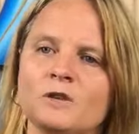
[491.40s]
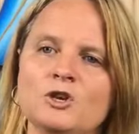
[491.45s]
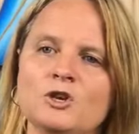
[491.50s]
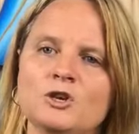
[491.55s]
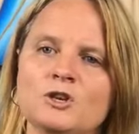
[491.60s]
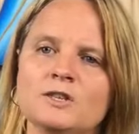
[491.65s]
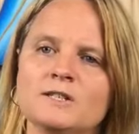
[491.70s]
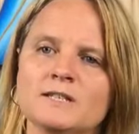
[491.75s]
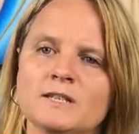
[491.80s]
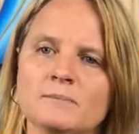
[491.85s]

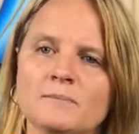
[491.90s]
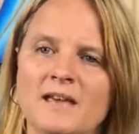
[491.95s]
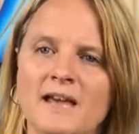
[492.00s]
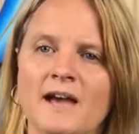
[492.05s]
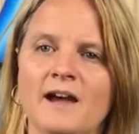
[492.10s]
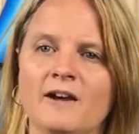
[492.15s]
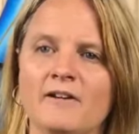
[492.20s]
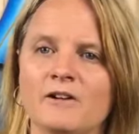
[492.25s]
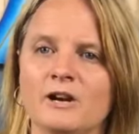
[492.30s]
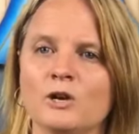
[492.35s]
use some
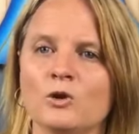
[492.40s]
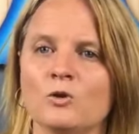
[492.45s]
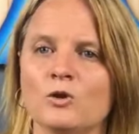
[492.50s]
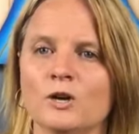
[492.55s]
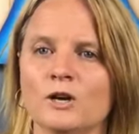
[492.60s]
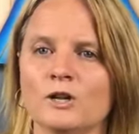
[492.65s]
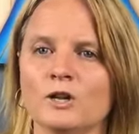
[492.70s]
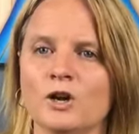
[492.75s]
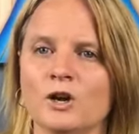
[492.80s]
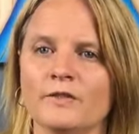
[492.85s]
carrier
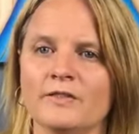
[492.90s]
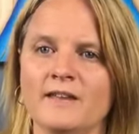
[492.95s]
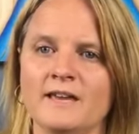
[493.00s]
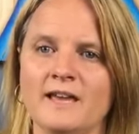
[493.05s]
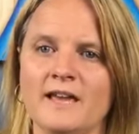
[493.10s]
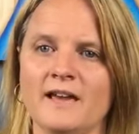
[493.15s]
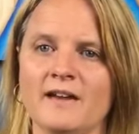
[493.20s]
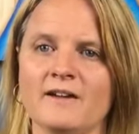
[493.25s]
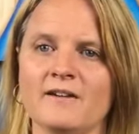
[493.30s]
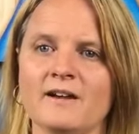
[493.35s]
oil on
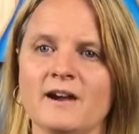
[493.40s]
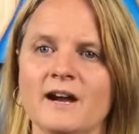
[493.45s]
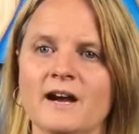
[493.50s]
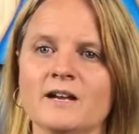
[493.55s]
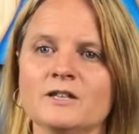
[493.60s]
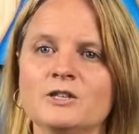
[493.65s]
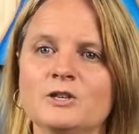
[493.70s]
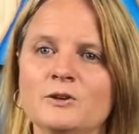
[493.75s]
the area